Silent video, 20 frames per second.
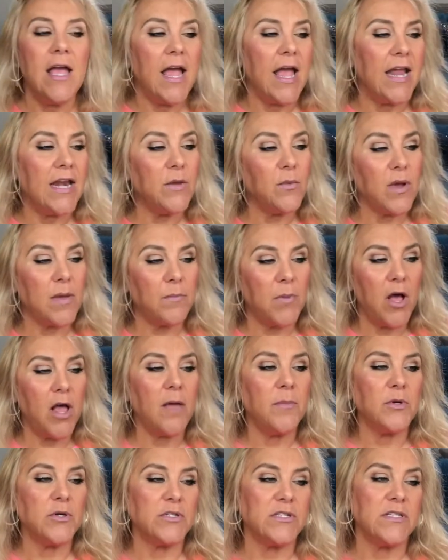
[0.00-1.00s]
Anyway,
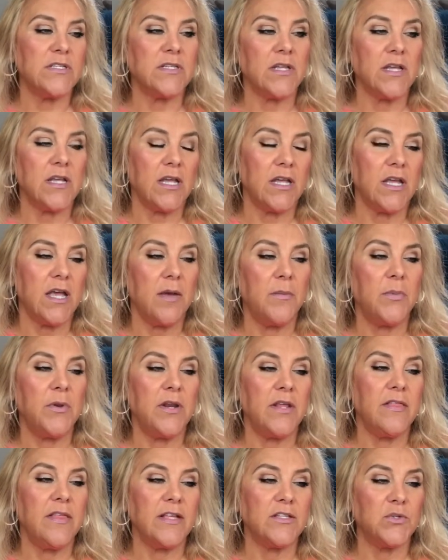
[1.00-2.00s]
Palmer's is like a
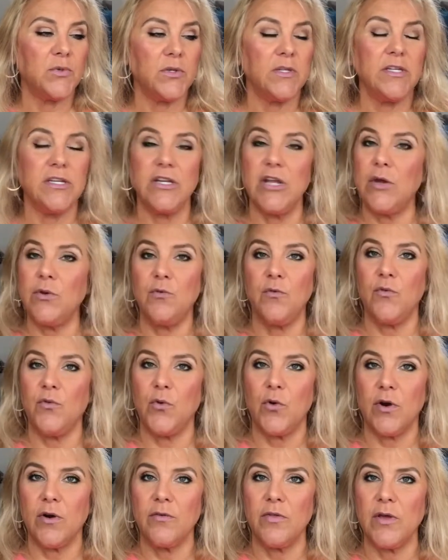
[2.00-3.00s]
company that's really known
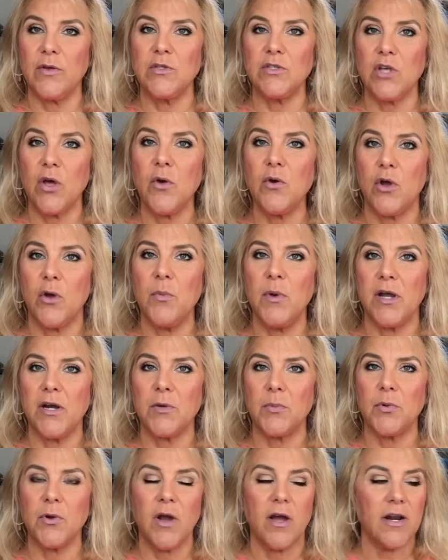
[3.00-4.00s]
for those cocoa
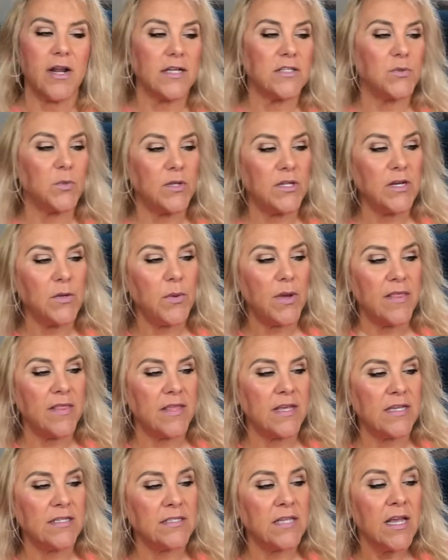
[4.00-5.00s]
butter products. Well, anyway,
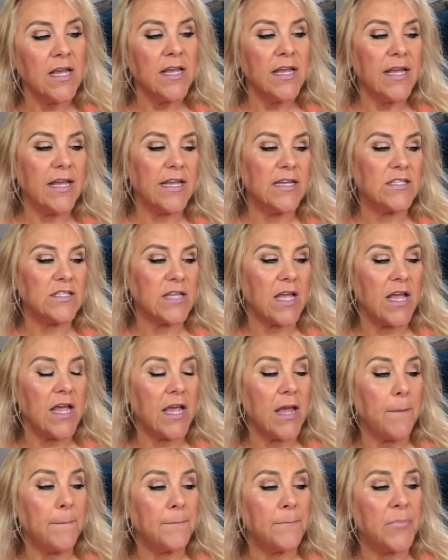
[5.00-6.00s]
this is
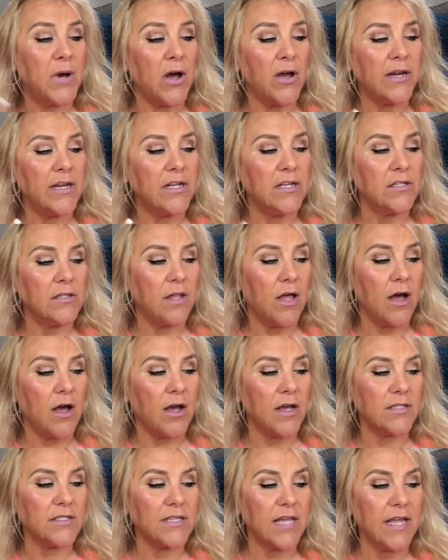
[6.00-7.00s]
a body
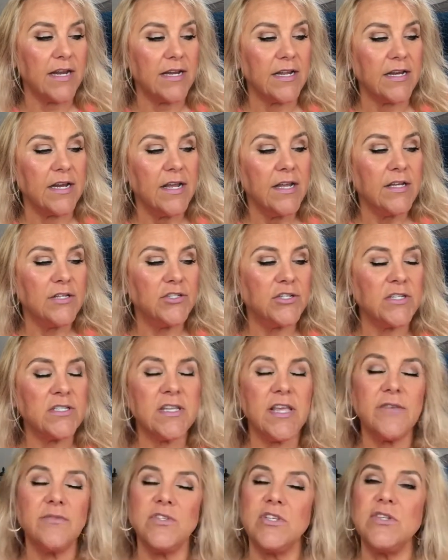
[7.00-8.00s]
gloss, and it just
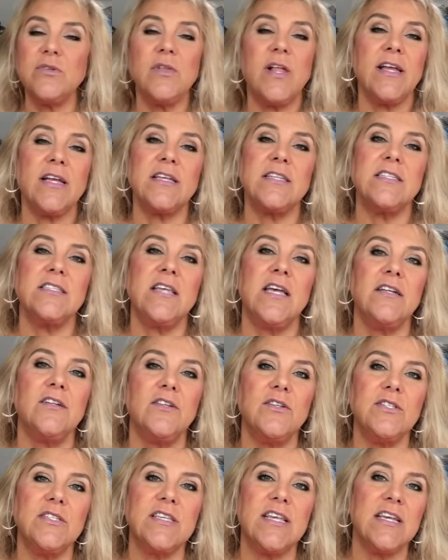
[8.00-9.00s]
gives you like a
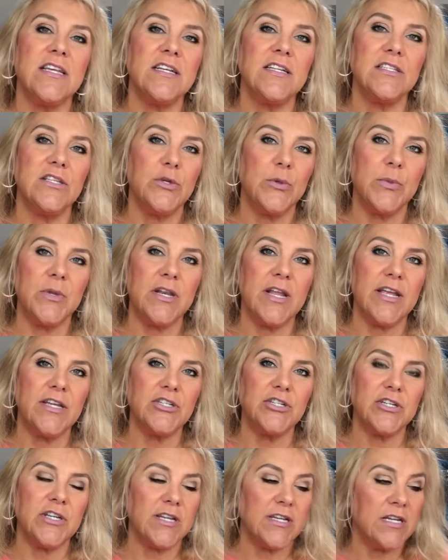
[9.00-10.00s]
subtle skin
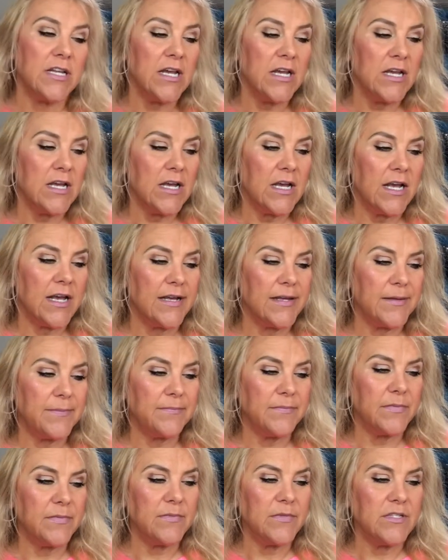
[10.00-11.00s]
illumination,
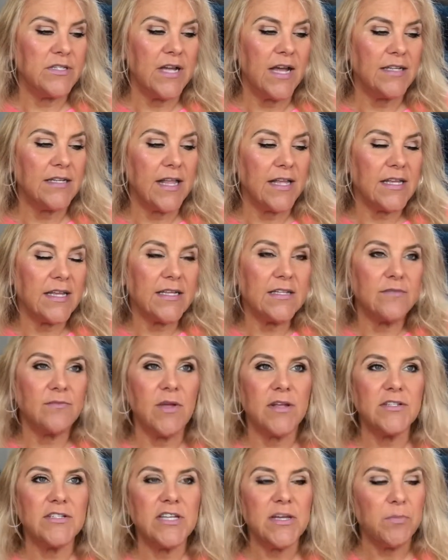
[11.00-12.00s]
like
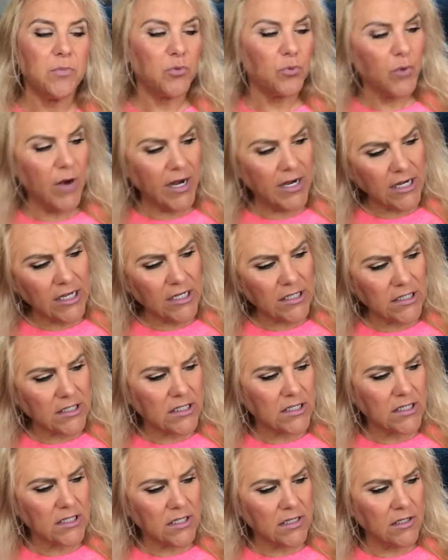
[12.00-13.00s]
a deep
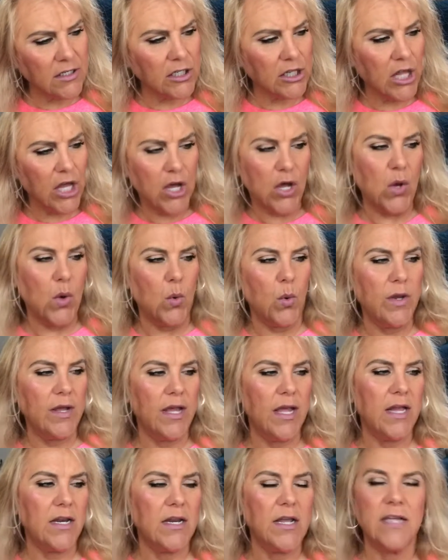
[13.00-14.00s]
radiant glow.
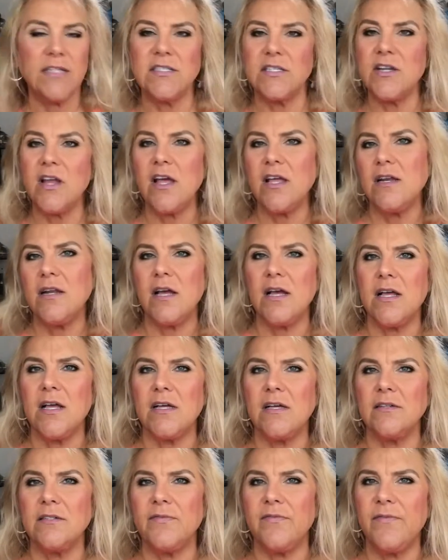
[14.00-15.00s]
And it's not
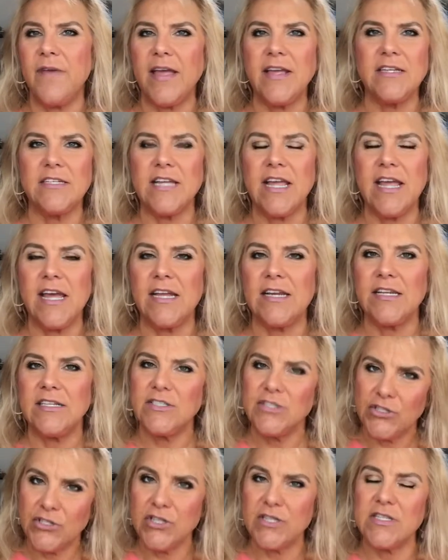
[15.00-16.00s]
a fake tan.
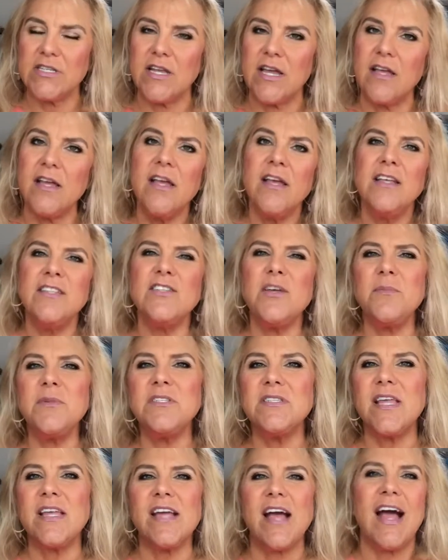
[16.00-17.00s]
It's just it's
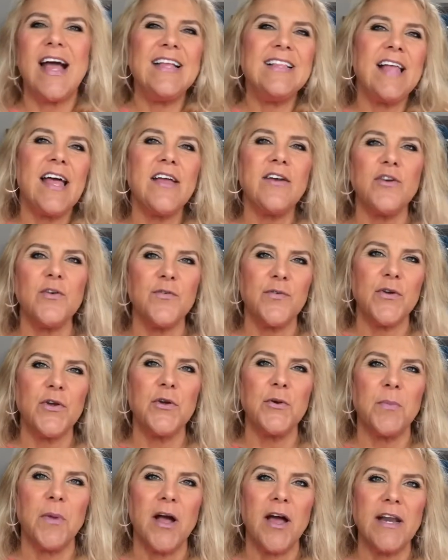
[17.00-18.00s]
almost like a highlighter for
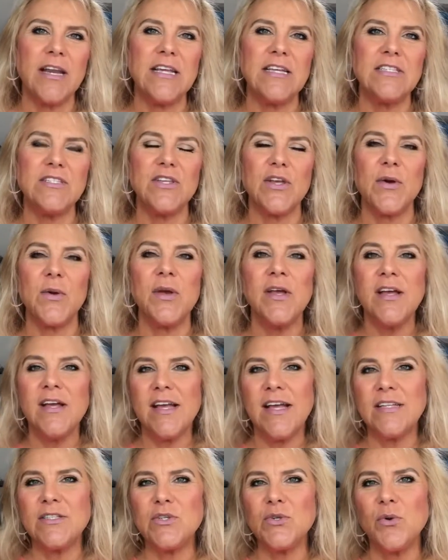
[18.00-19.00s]
your body. So
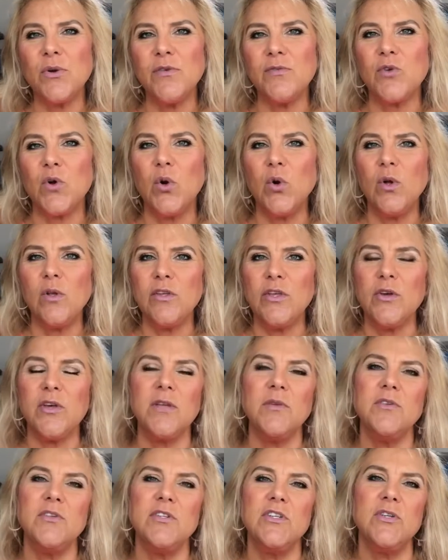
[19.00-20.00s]
it's sort of cool. You
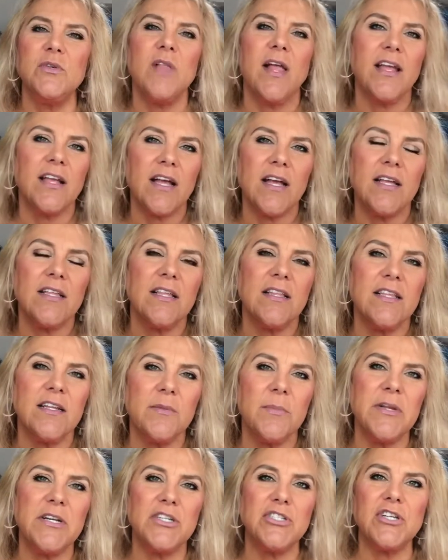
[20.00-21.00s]
can do like a
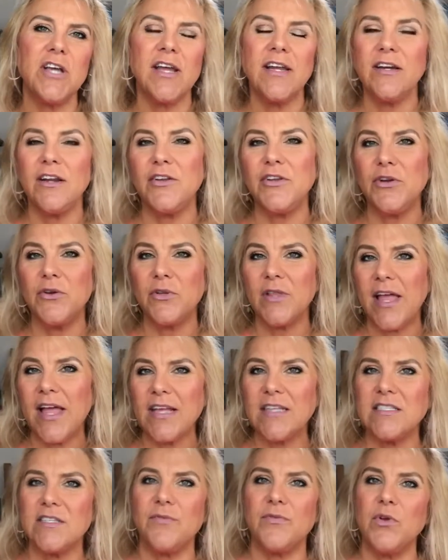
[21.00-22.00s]
little bit of shine on your
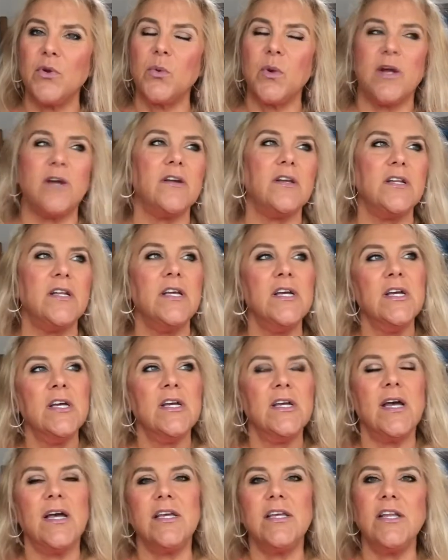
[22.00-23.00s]
legs if you're wearing
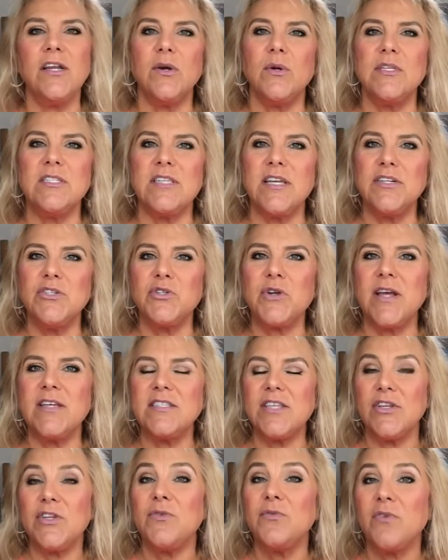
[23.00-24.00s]
you know, a
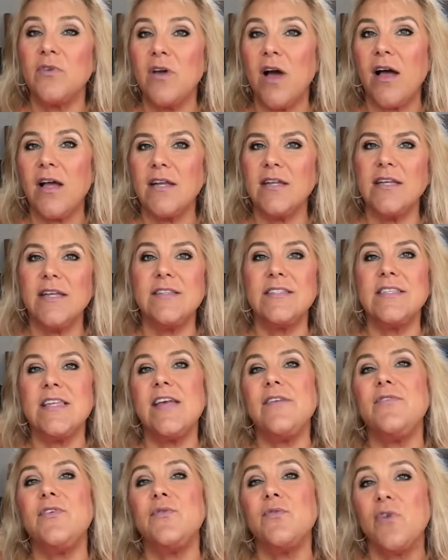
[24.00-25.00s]
sundress, and you've got,
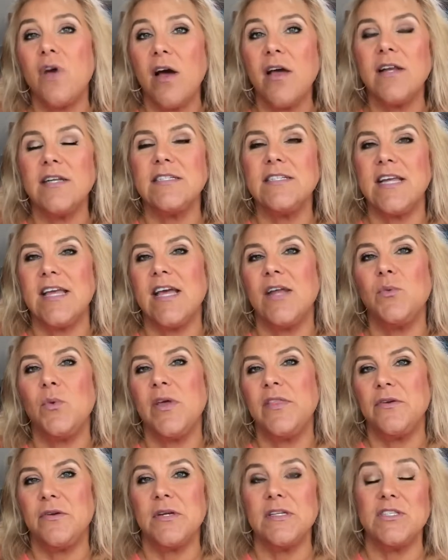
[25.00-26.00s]
say if you've got a tan,
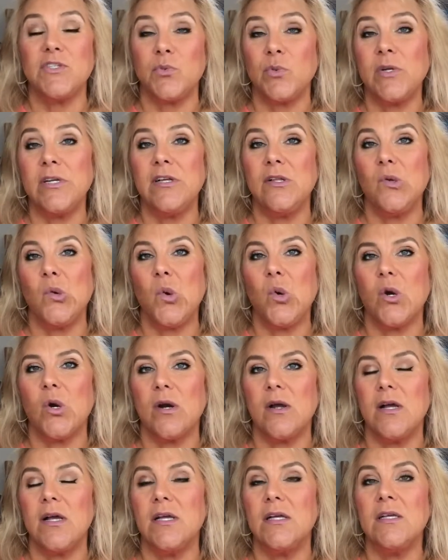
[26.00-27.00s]
whether it's real or
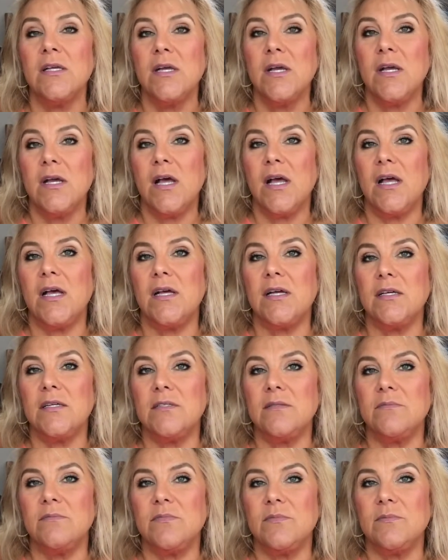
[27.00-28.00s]

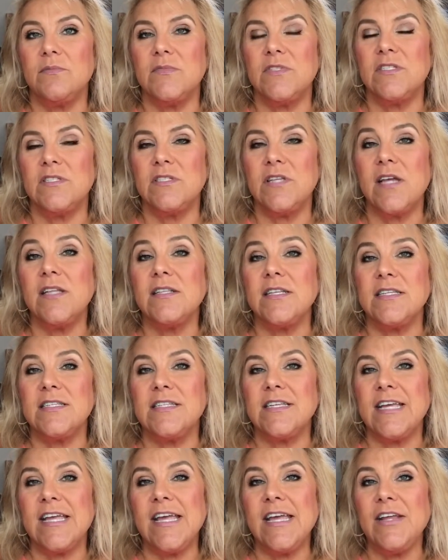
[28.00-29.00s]
a sunless
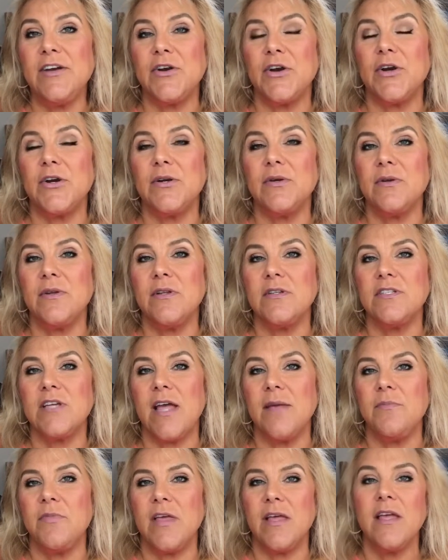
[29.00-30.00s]
tanner
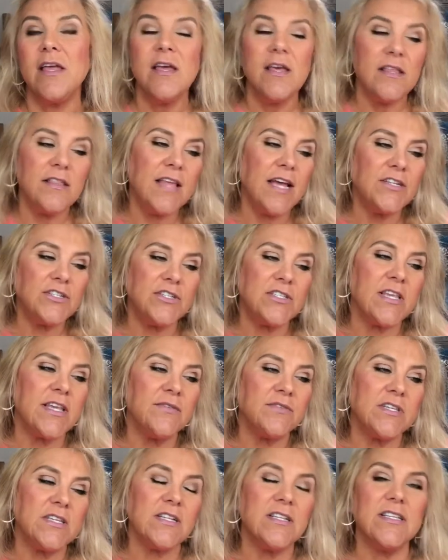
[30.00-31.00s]
type thing, that just
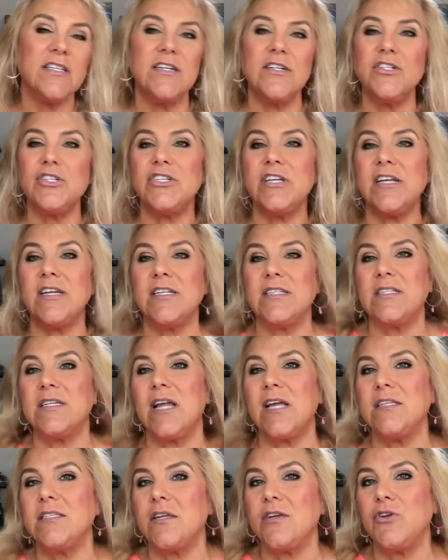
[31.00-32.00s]
gives it a little sheen. It's
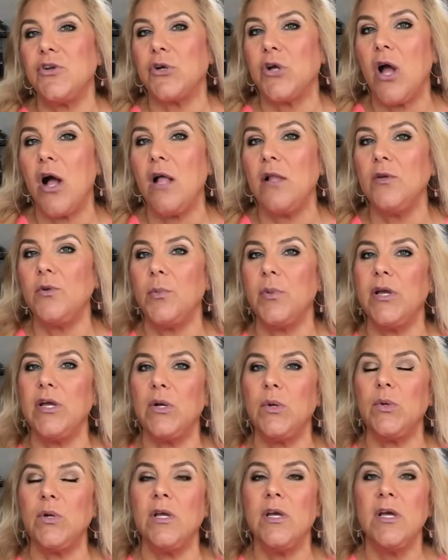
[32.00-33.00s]
nice on your
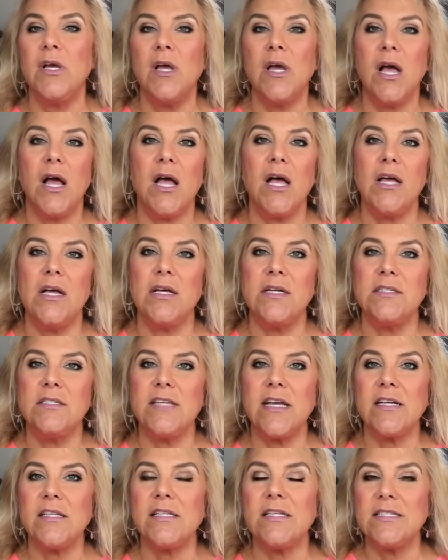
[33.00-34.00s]
collarbone,
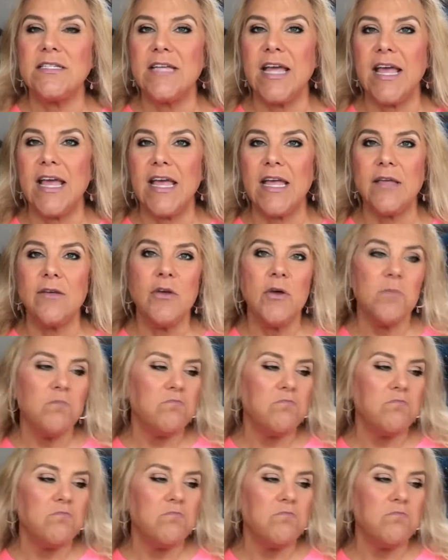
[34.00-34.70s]
décolleté.